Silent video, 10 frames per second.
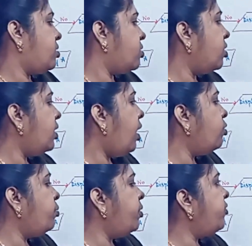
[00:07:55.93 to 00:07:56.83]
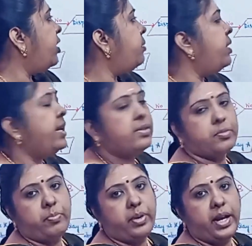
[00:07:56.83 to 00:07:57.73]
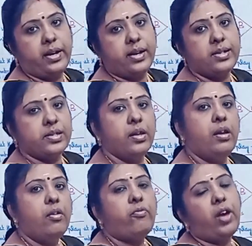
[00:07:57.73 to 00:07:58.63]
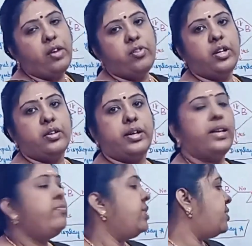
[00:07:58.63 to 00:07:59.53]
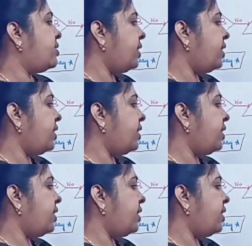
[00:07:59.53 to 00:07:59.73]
So the output will be displayed as 5 into 10, which is